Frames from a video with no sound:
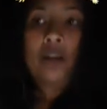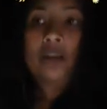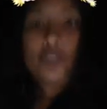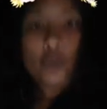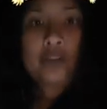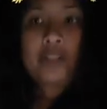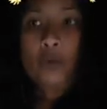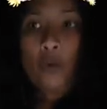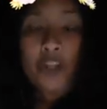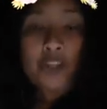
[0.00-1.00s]
so the
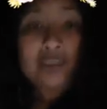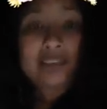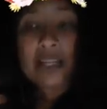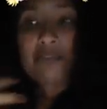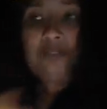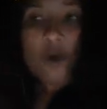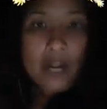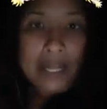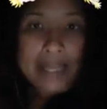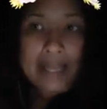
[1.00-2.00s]
water is not
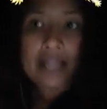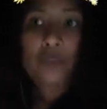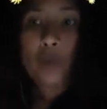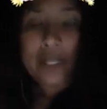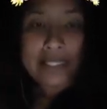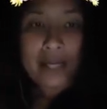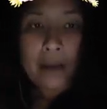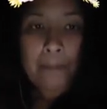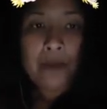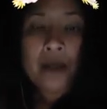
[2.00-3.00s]
falling and wetting
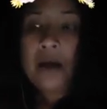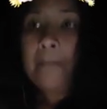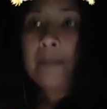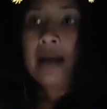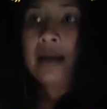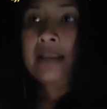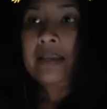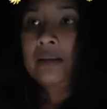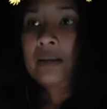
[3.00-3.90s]
up my